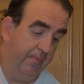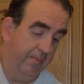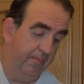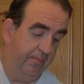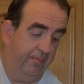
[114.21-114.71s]

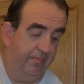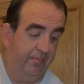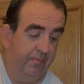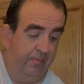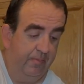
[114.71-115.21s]

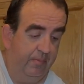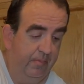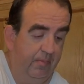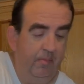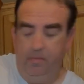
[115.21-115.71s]

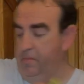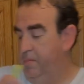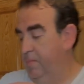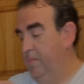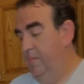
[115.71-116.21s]

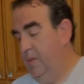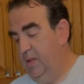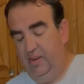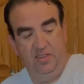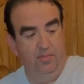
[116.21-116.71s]
I
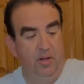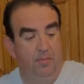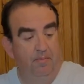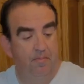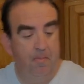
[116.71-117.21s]
like to split
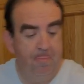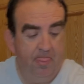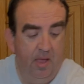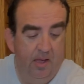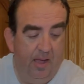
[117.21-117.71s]
them.
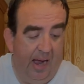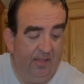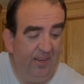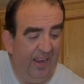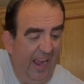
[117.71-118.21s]
I
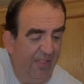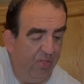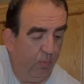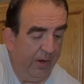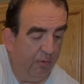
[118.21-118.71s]
like to
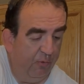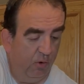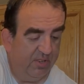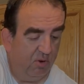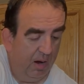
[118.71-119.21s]
add 3 or
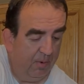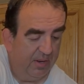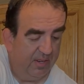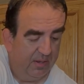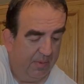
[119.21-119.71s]
4
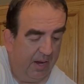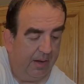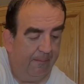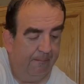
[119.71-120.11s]
strawberries into mine.